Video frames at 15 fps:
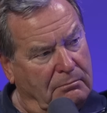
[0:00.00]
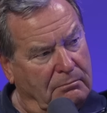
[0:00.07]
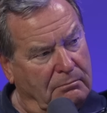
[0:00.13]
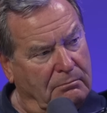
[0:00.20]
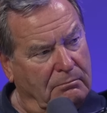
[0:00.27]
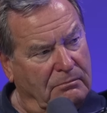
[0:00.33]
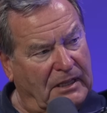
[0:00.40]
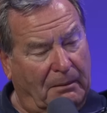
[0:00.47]
I
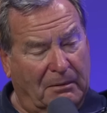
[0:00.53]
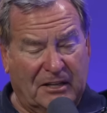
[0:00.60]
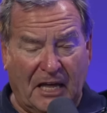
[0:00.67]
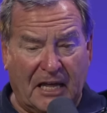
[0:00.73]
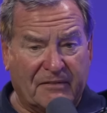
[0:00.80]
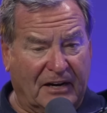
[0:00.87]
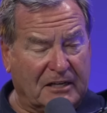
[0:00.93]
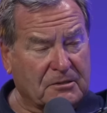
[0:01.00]
mean,
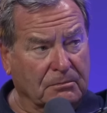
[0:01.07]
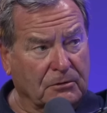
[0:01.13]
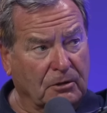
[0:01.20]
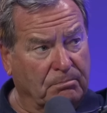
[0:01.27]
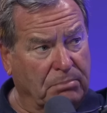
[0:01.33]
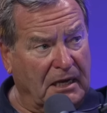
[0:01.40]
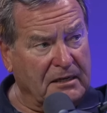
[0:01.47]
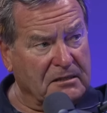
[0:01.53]
they'd have had some
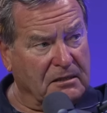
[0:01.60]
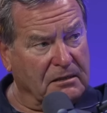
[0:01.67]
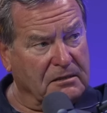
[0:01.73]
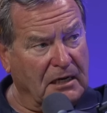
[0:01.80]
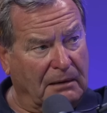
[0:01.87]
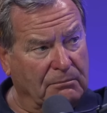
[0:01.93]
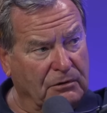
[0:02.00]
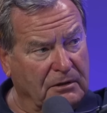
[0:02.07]
good players at the
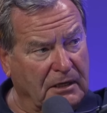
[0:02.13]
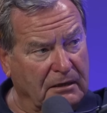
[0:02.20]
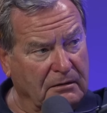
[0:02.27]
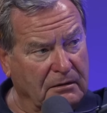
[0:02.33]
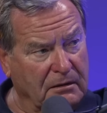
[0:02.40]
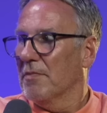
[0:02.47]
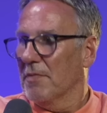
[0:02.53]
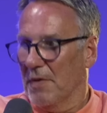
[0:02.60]
time, would they?
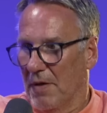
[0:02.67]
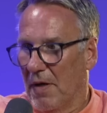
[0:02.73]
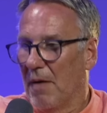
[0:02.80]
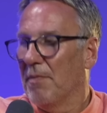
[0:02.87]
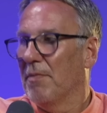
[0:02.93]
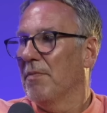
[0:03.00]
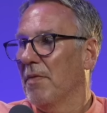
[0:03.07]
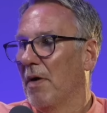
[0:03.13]
Yeah.
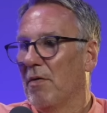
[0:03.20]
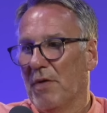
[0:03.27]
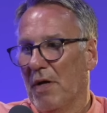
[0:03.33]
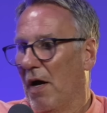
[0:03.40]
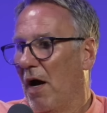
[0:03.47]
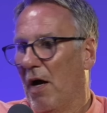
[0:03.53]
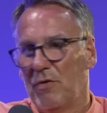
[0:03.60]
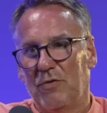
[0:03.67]
Oh
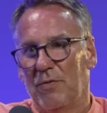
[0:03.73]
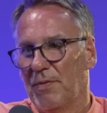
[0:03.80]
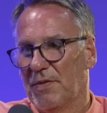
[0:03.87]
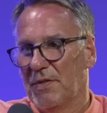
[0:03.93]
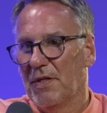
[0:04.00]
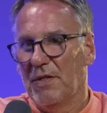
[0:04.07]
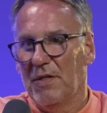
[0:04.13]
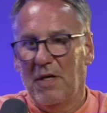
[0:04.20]
yeah,
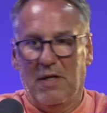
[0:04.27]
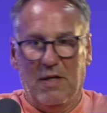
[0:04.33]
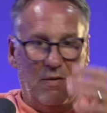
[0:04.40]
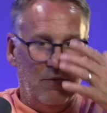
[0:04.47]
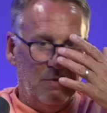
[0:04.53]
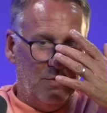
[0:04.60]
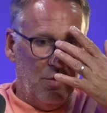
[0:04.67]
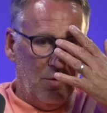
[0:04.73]
100%. Yeah, they
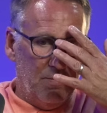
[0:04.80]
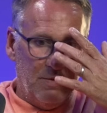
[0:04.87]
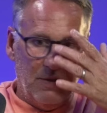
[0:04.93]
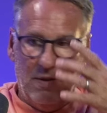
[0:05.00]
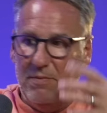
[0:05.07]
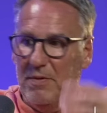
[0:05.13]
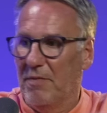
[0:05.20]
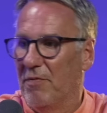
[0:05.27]
were top
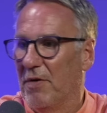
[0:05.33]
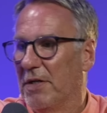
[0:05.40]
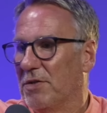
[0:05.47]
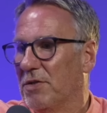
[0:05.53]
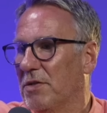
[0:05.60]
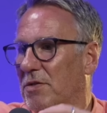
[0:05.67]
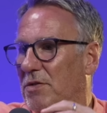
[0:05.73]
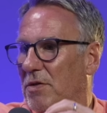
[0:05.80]
team. Them
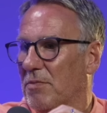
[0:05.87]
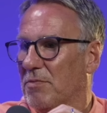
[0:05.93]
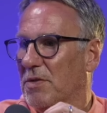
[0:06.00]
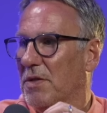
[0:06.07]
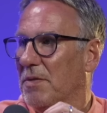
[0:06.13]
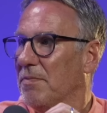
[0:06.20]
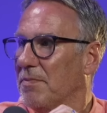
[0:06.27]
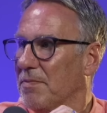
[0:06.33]
Rangers, top
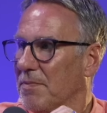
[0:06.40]
team.